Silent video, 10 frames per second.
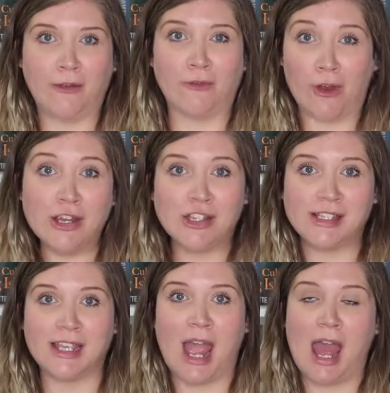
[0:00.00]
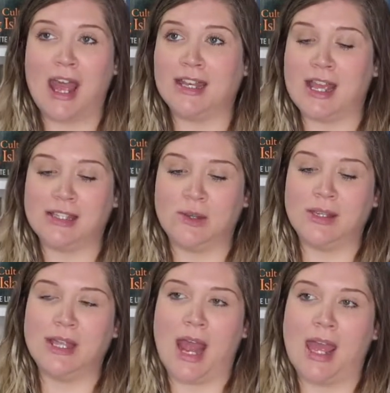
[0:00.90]
voraciously, and as
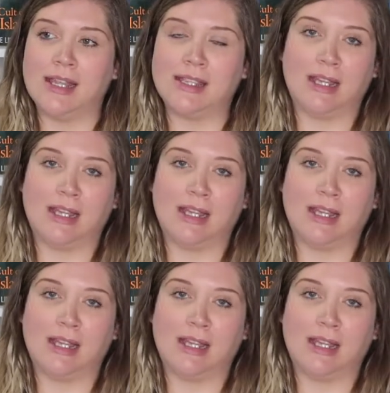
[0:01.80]
soon as it ends,